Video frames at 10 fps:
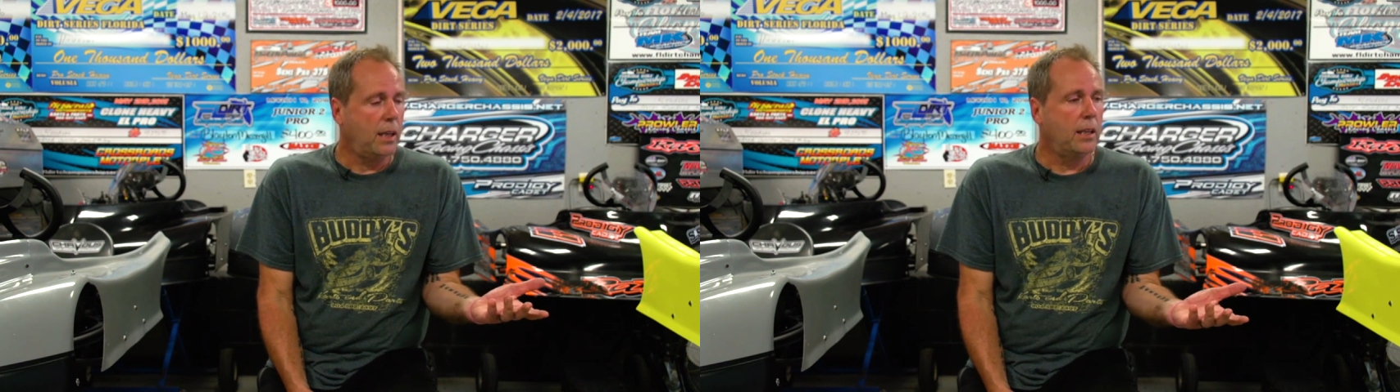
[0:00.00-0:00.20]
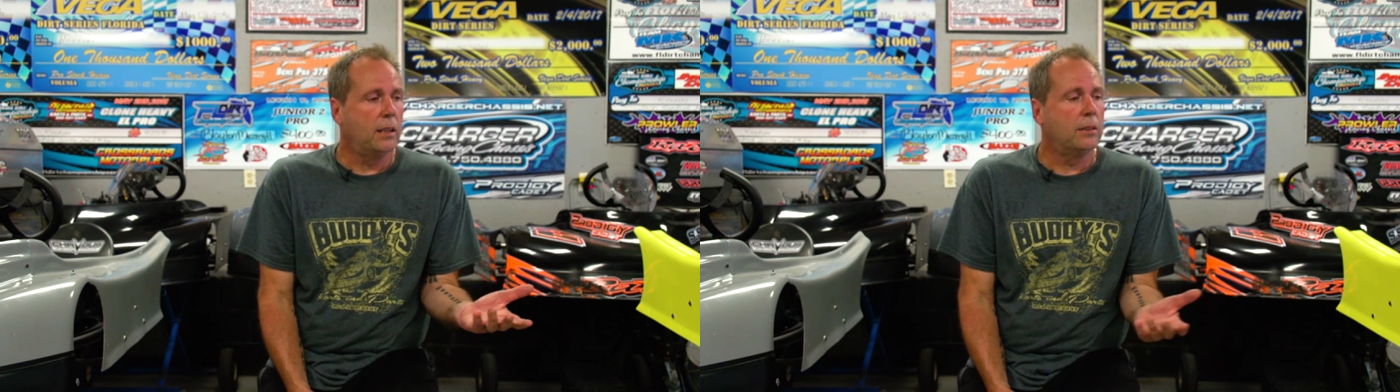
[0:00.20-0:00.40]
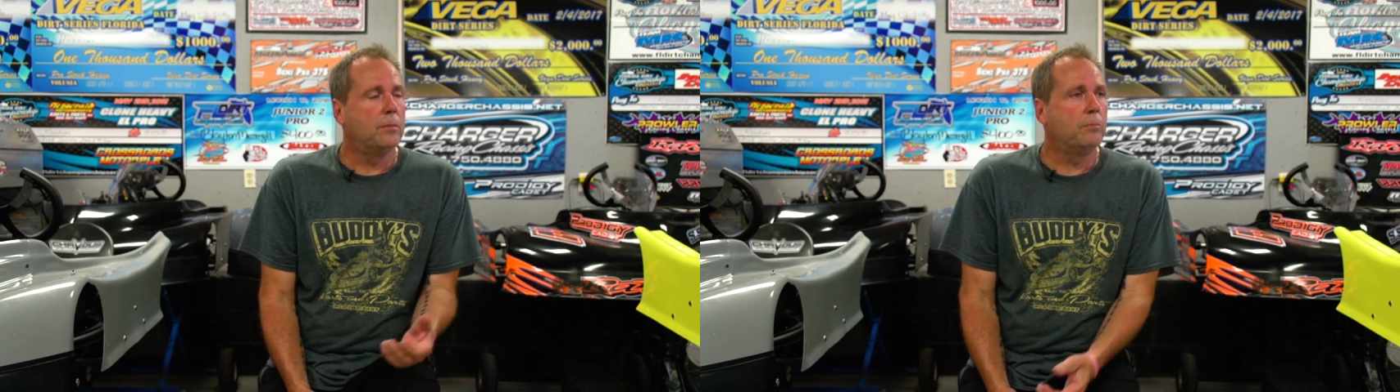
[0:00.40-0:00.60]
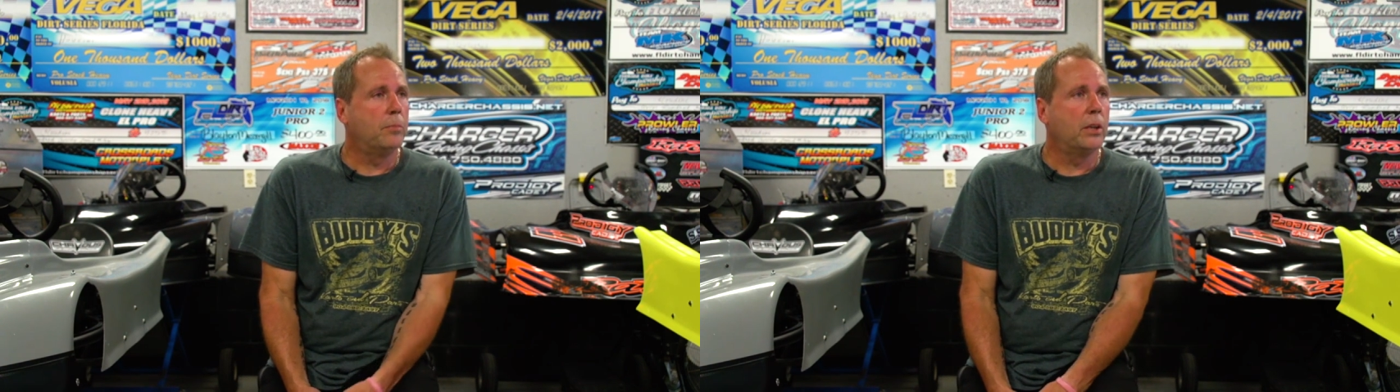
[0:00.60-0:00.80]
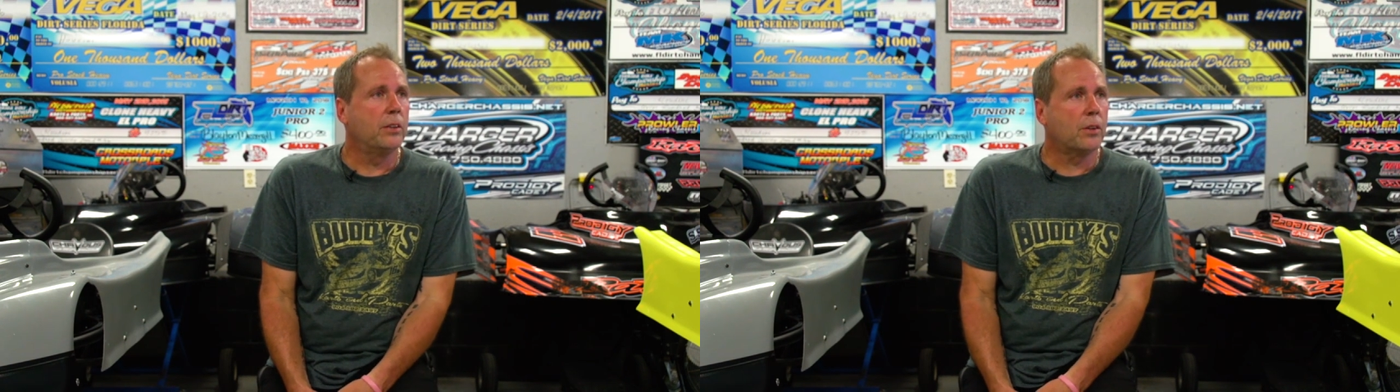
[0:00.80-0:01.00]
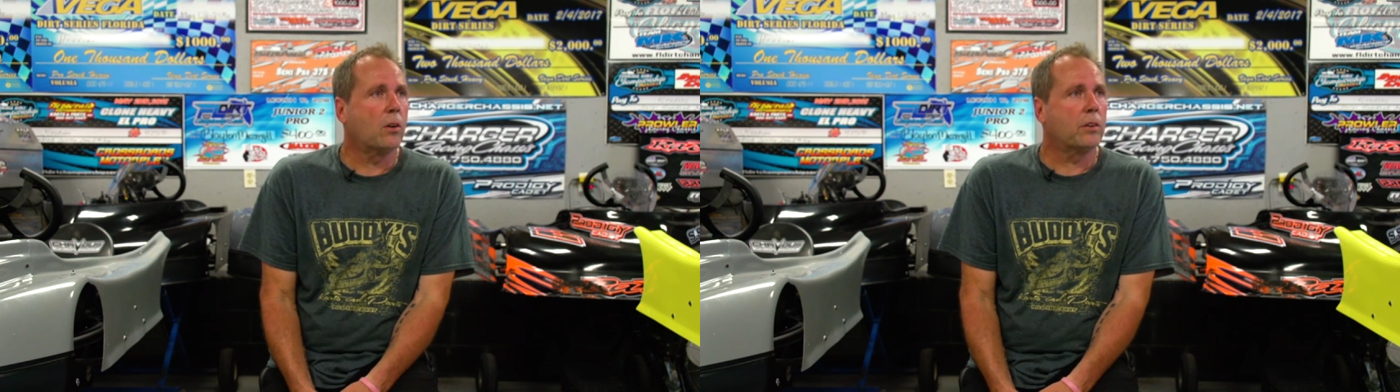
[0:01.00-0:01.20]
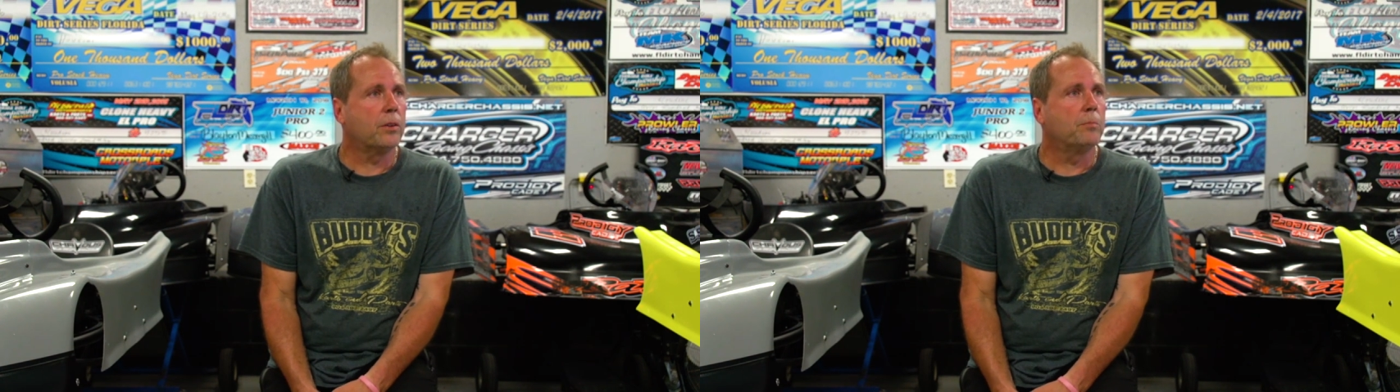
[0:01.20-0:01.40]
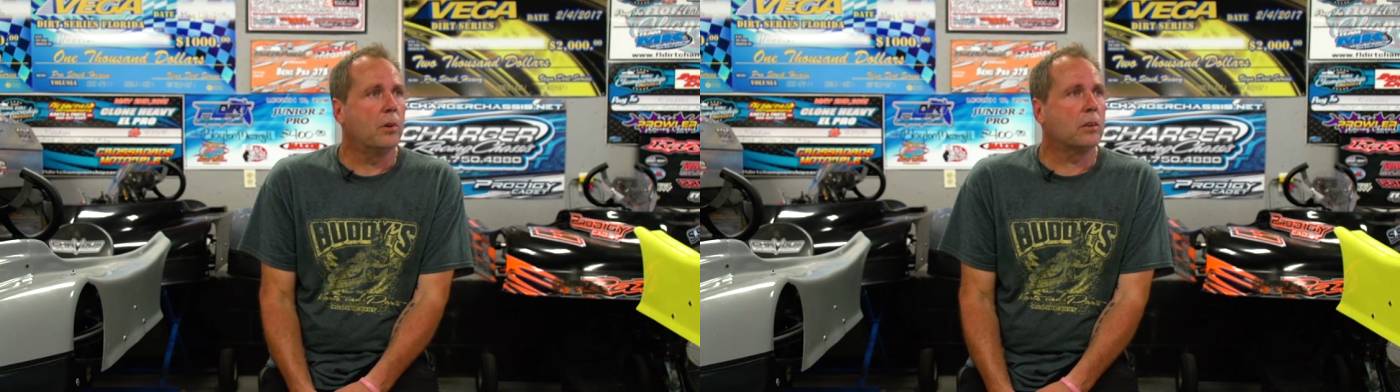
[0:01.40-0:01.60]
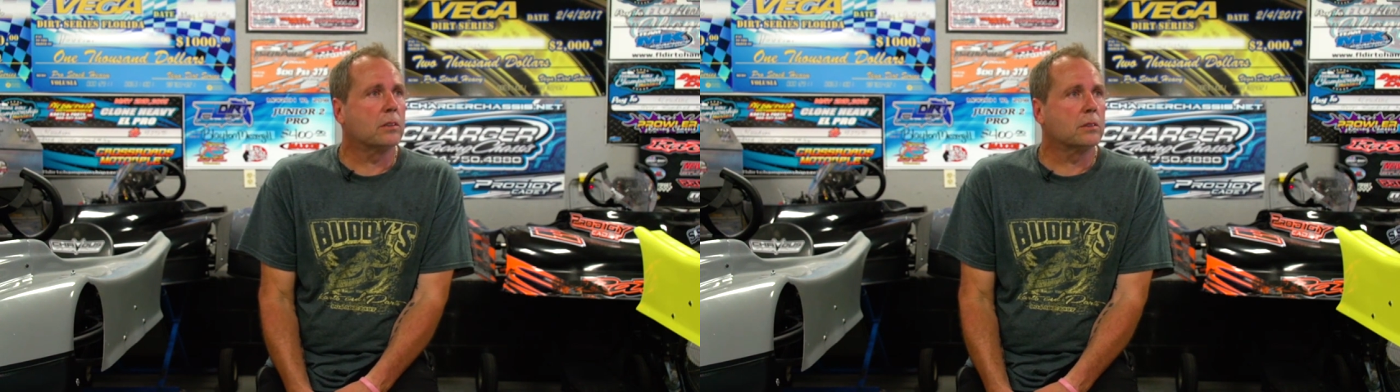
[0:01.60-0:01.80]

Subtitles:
and Buddy's Karts and Parts.